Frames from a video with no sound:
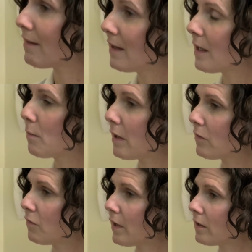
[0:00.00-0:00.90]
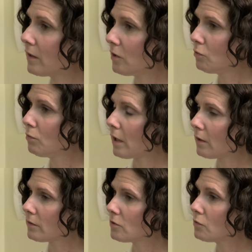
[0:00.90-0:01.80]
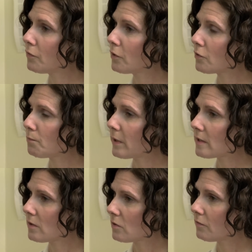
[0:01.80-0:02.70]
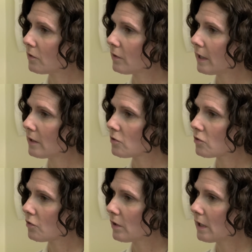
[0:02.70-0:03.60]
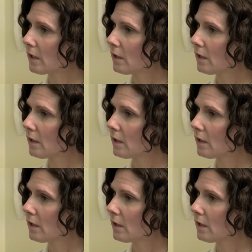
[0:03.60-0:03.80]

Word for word: you are of age, we have this program, you're eligible, and